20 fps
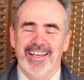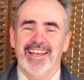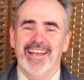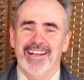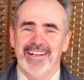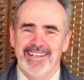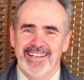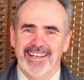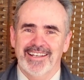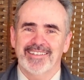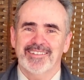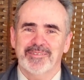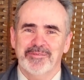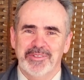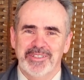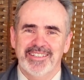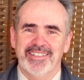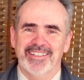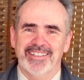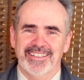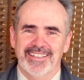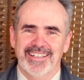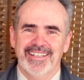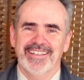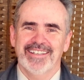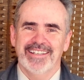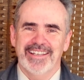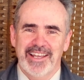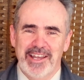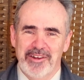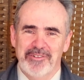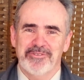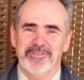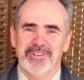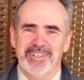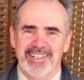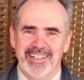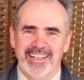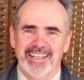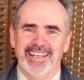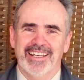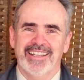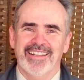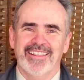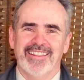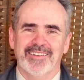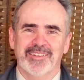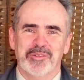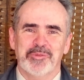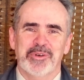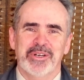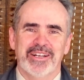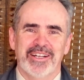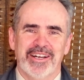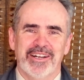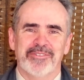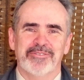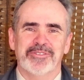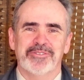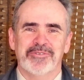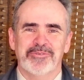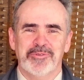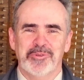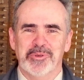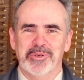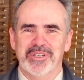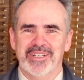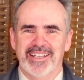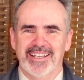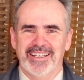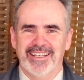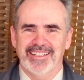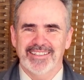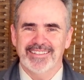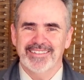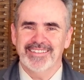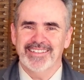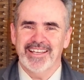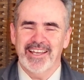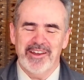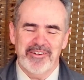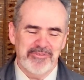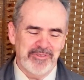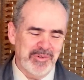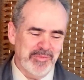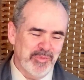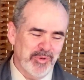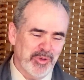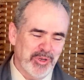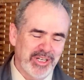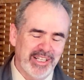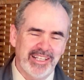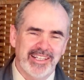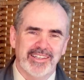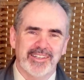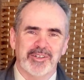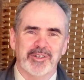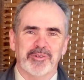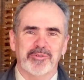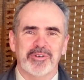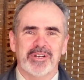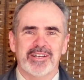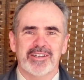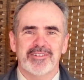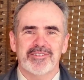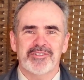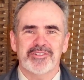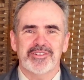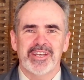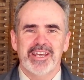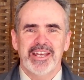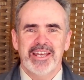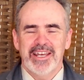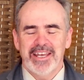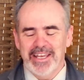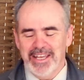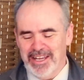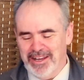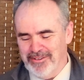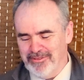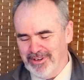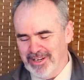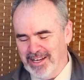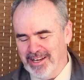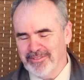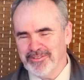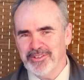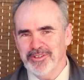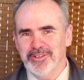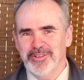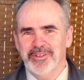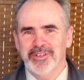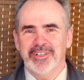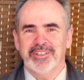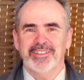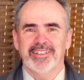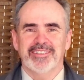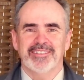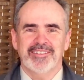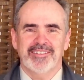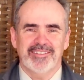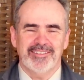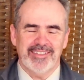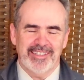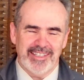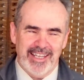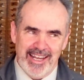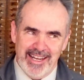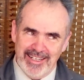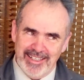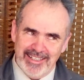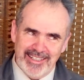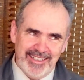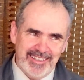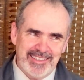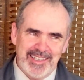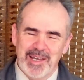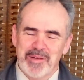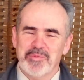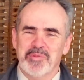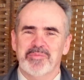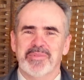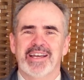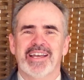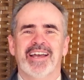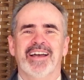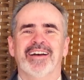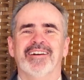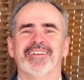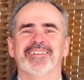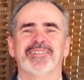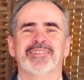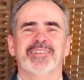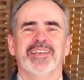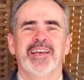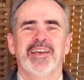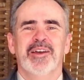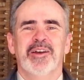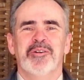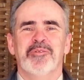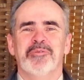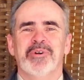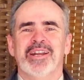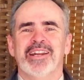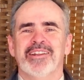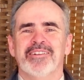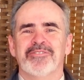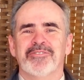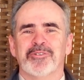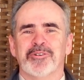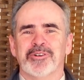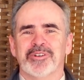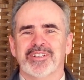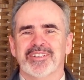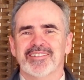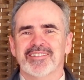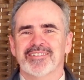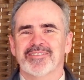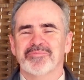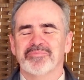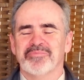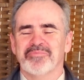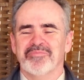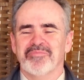And yes, we did. Every day. This went on for 4 days. Every morning in the garage, every afternoon standing on top of my house, waiting for us.